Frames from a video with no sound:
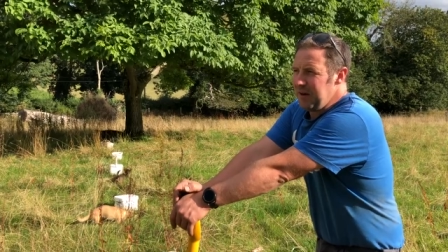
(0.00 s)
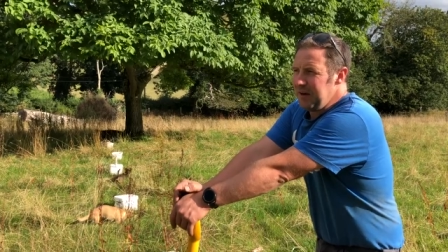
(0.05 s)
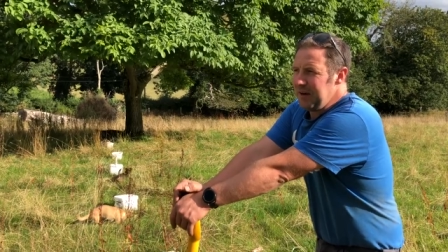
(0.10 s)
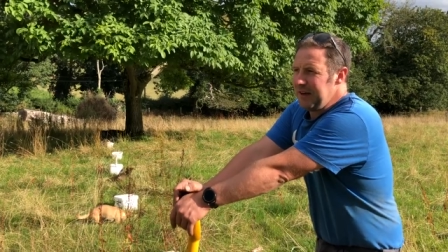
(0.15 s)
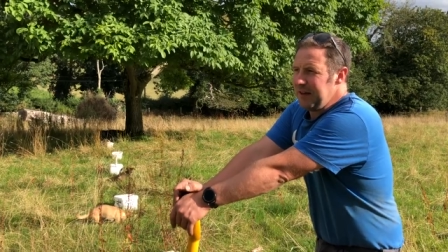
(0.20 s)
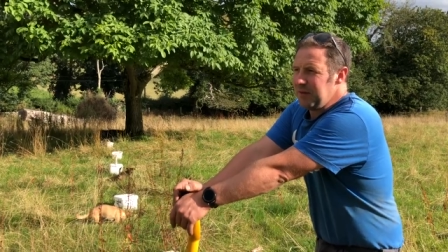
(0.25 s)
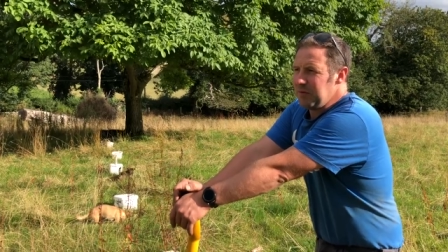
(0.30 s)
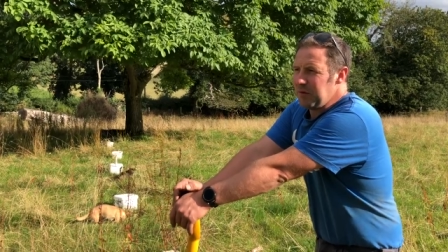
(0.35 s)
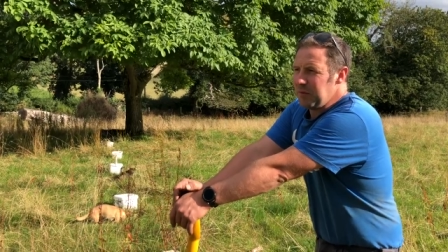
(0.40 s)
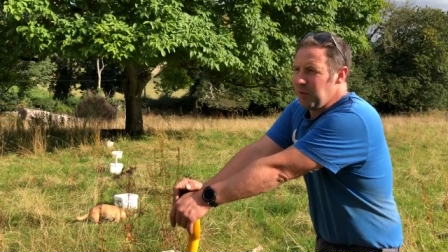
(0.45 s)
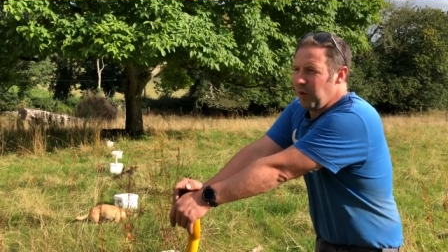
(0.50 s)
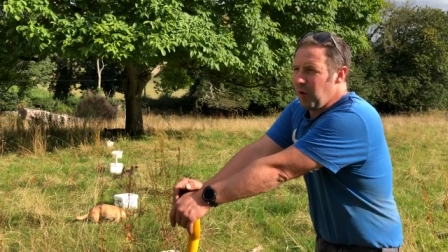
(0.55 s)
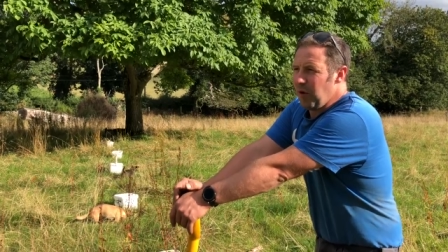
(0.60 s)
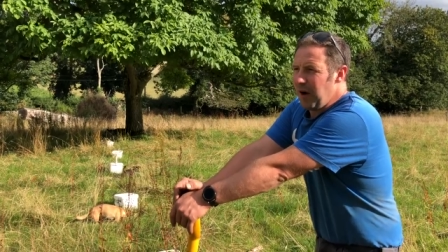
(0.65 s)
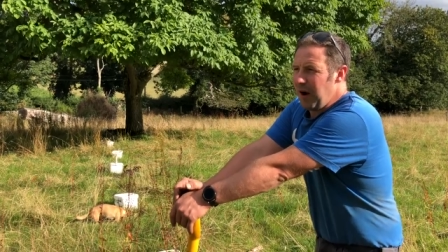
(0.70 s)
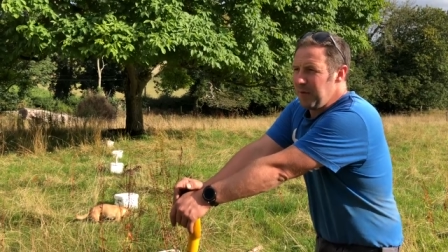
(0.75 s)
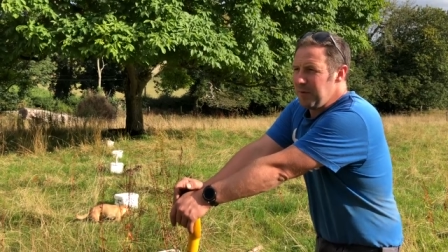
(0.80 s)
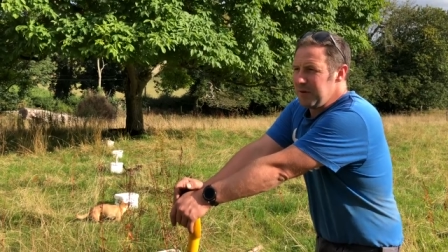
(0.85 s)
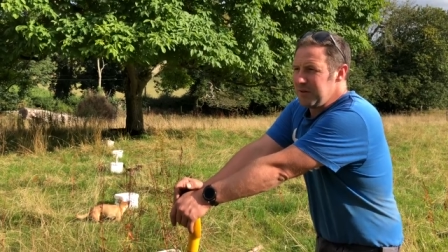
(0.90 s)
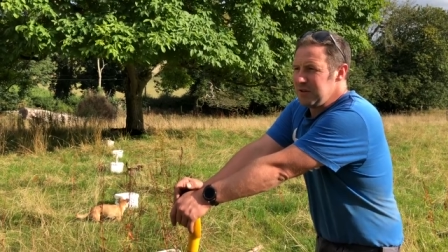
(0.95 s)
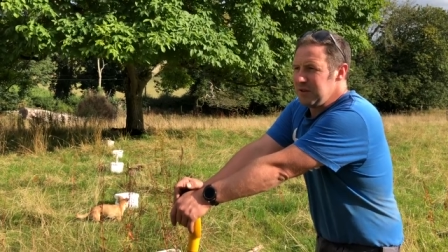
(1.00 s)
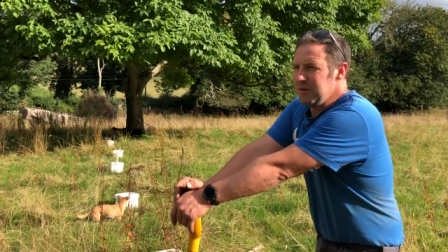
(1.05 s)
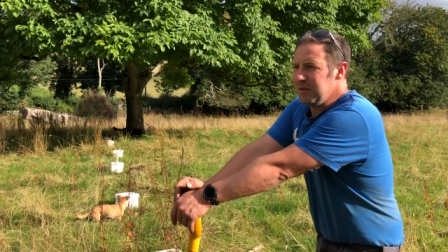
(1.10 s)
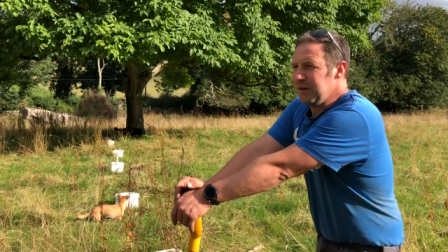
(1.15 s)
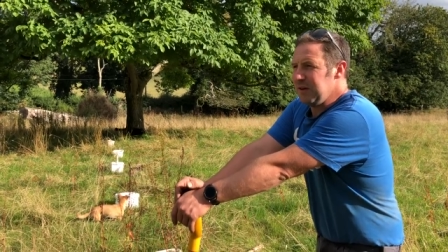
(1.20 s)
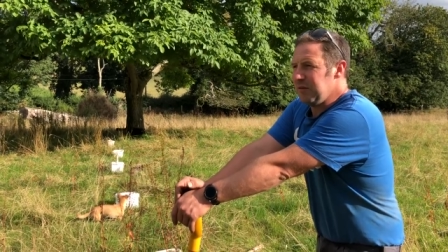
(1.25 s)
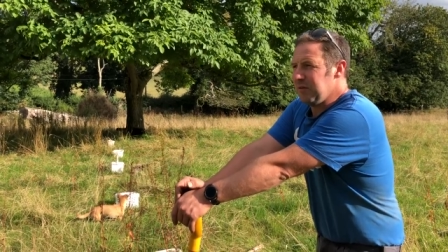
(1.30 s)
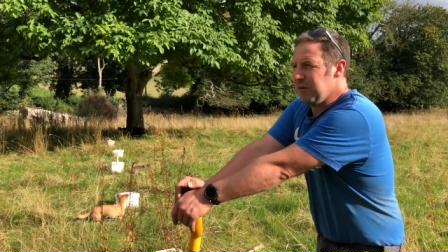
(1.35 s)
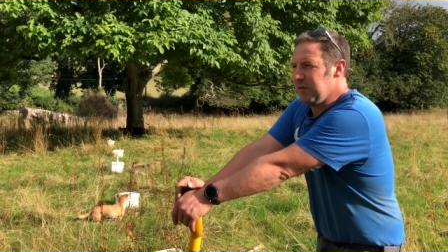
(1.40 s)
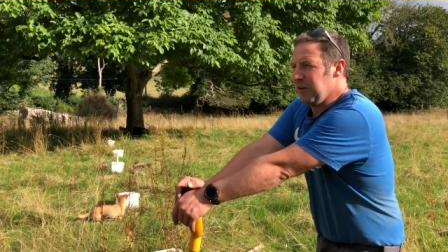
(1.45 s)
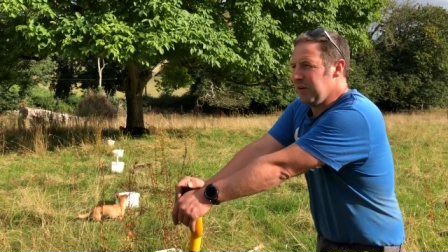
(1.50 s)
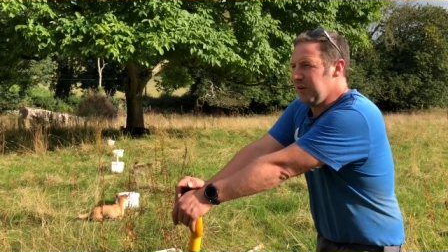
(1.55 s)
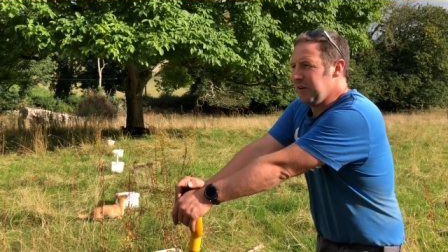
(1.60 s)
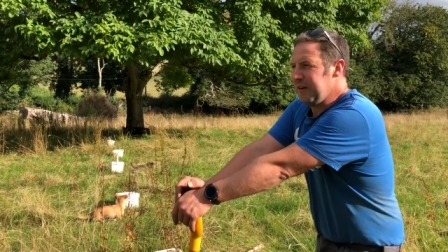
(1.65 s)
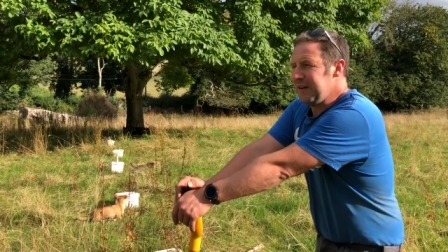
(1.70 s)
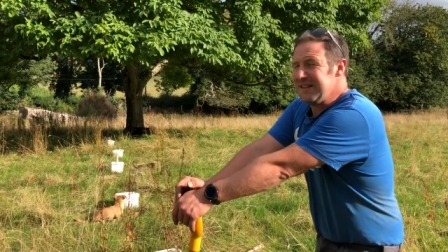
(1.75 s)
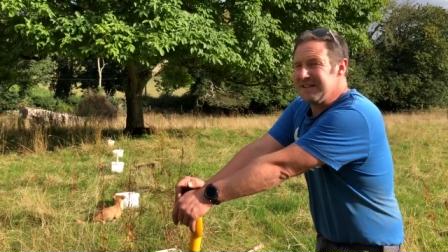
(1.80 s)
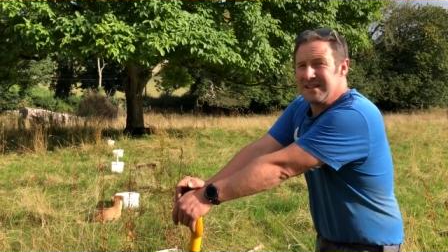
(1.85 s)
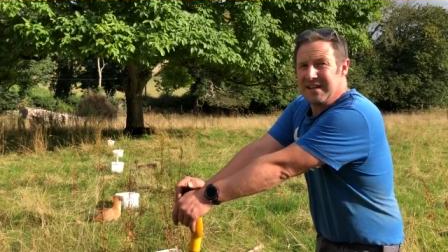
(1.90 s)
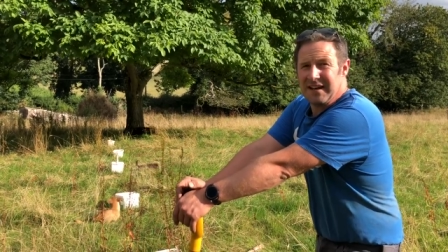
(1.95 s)
leaving more opportunity for other
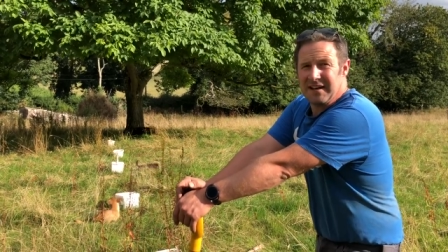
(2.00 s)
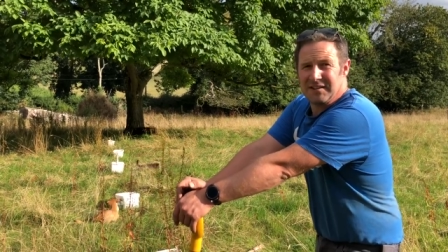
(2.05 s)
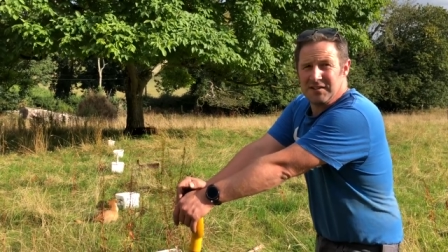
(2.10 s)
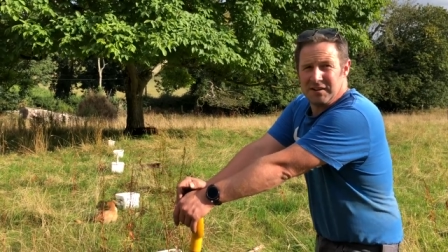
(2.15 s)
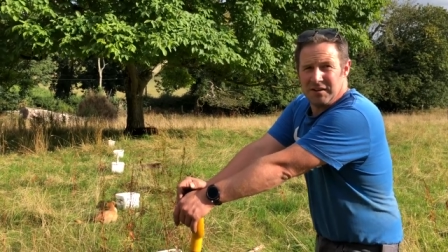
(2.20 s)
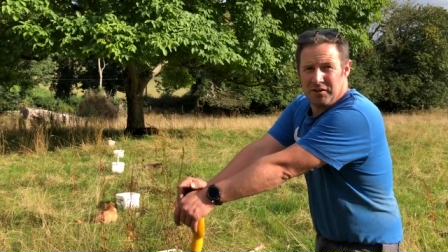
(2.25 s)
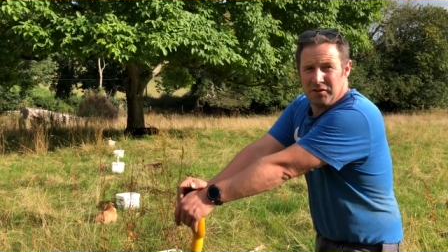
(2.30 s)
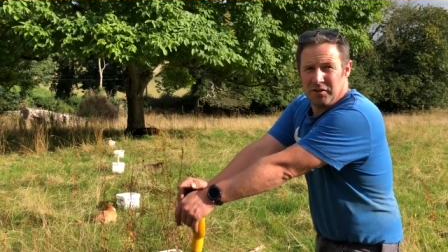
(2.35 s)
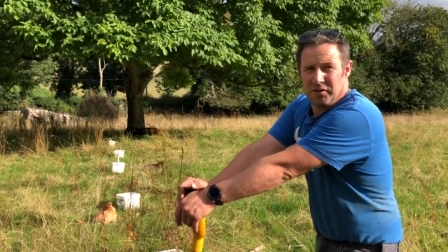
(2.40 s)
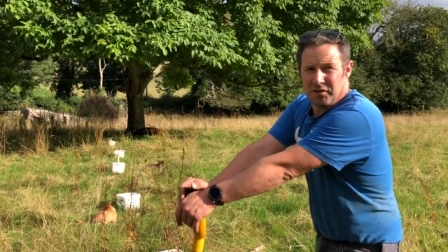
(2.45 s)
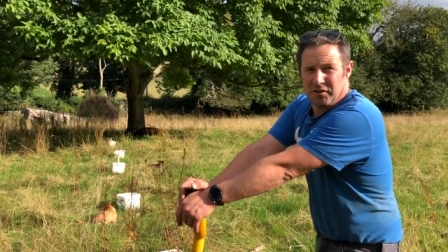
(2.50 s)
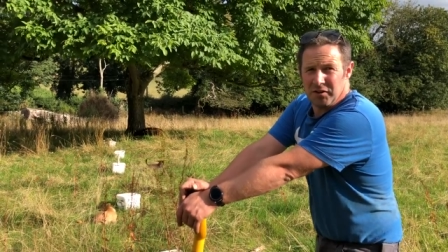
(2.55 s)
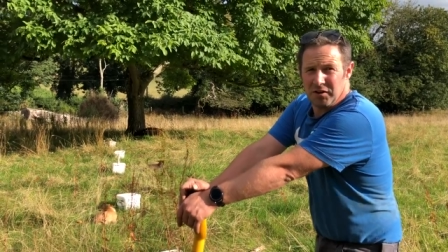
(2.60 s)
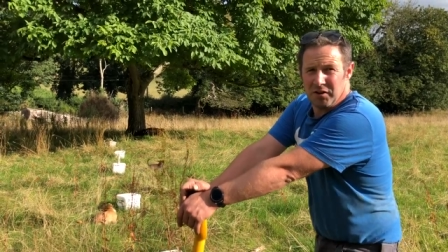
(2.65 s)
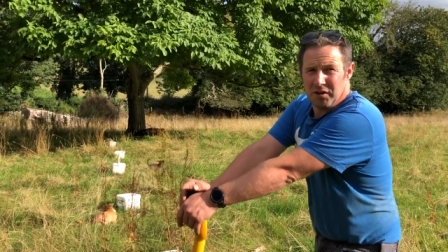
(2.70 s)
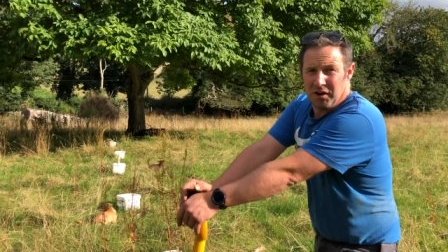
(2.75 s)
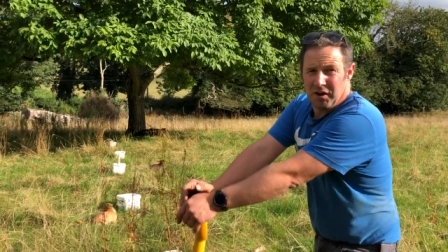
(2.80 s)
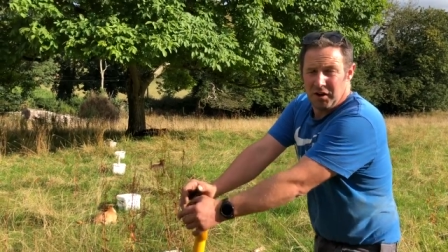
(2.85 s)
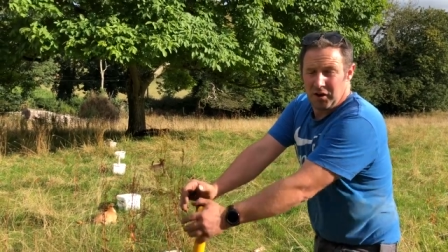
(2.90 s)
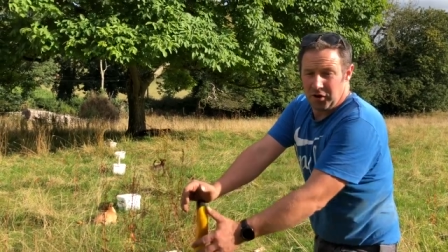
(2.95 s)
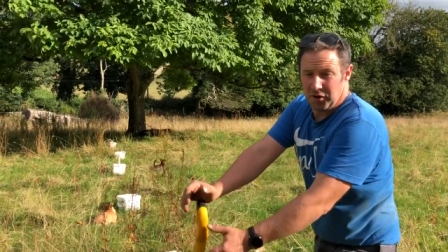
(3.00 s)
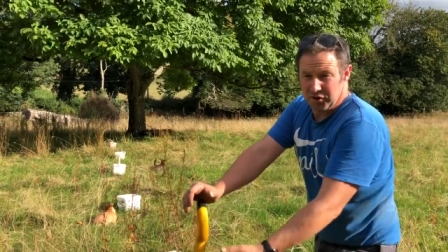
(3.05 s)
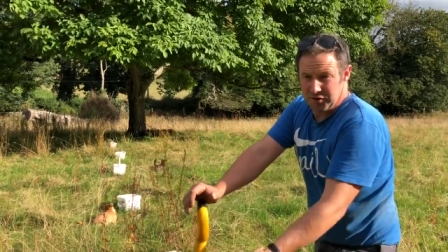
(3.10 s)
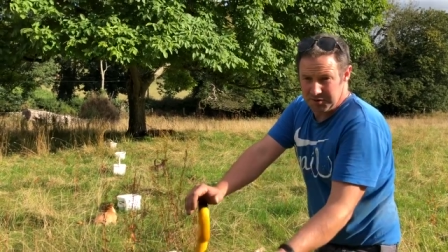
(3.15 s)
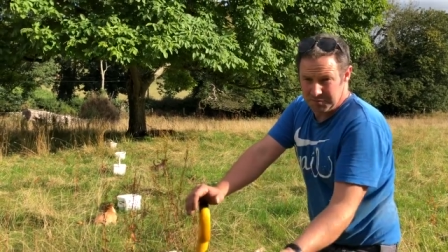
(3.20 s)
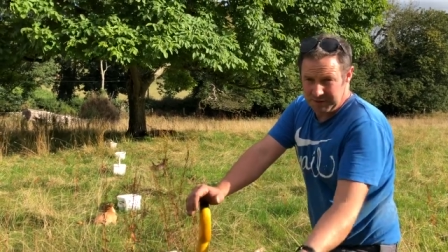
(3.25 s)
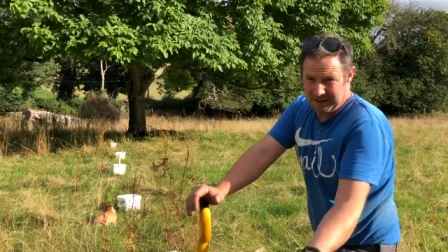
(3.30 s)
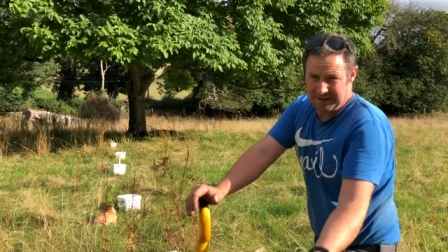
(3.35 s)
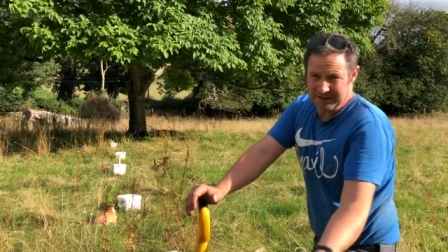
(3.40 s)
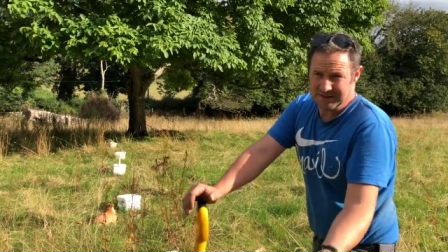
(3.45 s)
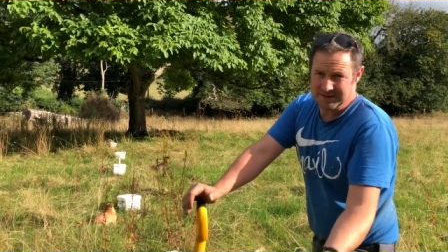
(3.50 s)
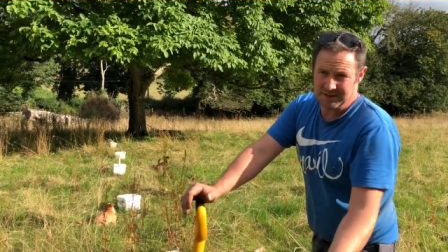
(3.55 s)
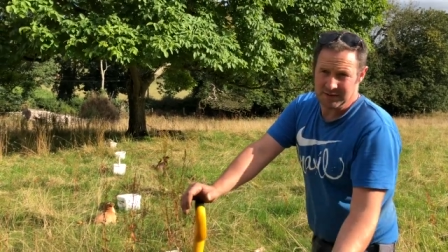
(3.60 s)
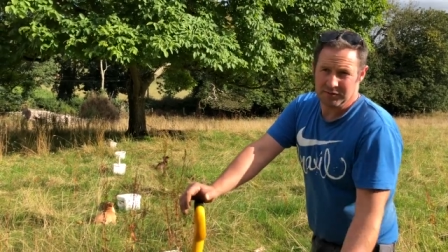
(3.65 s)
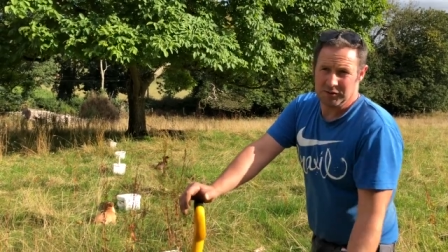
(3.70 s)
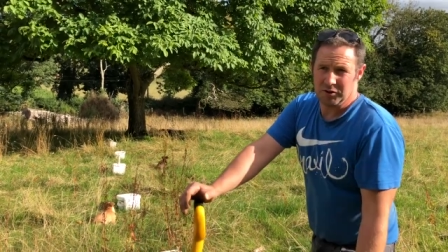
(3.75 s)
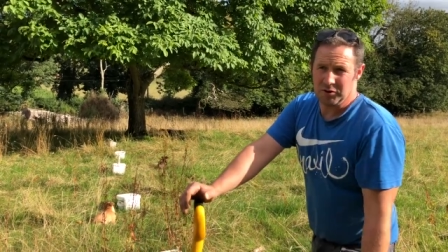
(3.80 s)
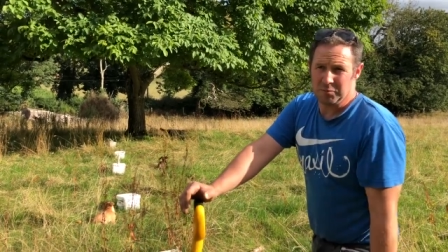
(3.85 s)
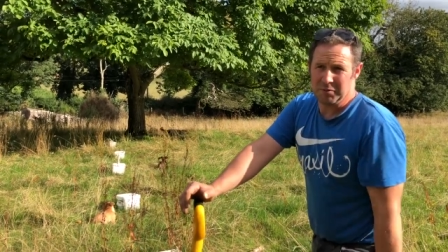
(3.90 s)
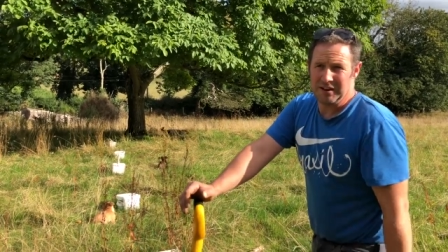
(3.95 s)
insects and other species of
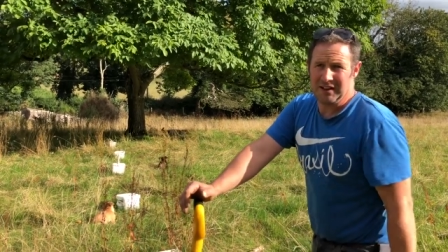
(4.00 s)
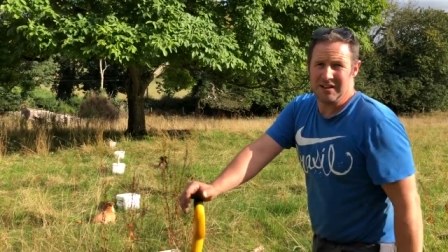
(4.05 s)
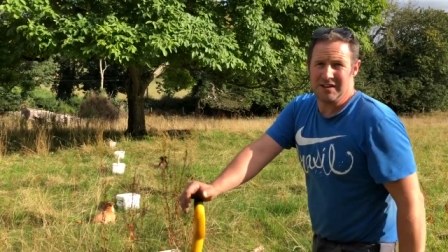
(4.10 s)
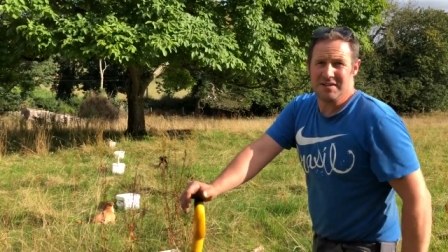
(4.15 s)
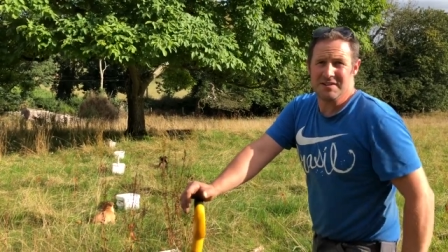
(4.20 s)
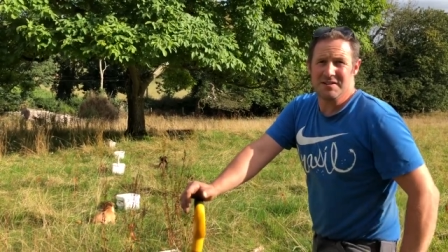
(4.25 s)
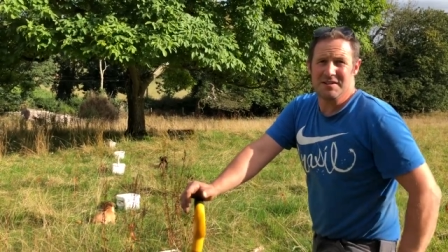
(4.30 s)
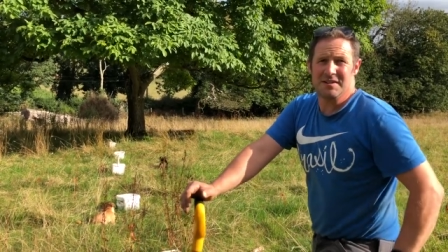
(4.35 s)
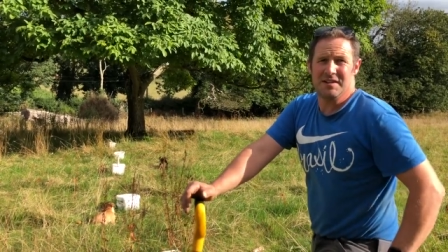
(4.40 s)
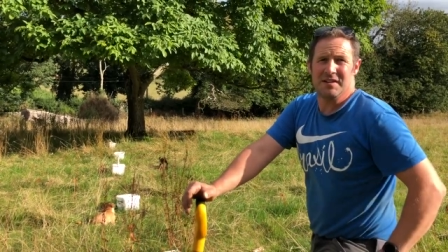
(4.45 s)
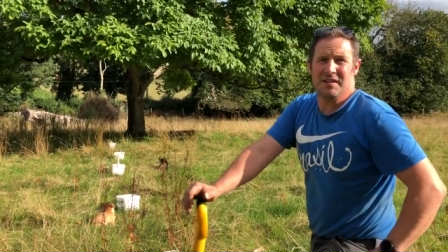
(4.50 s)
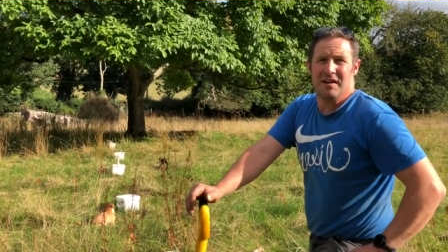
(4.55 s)
dung beetles.